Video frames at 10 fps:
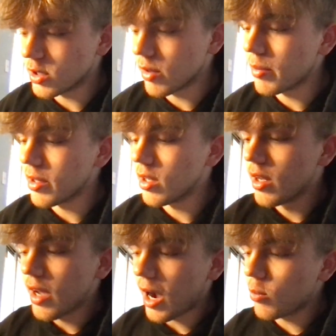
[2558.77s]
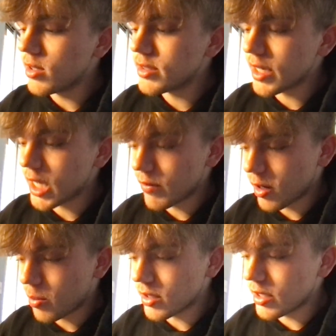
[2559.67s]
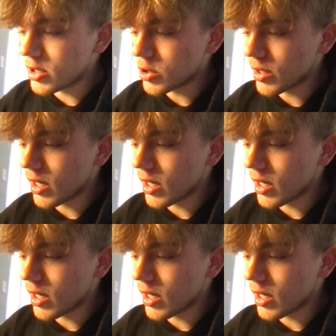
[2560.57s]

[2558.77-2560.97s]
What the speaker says: Maybe I wouldn't say give up on the industry.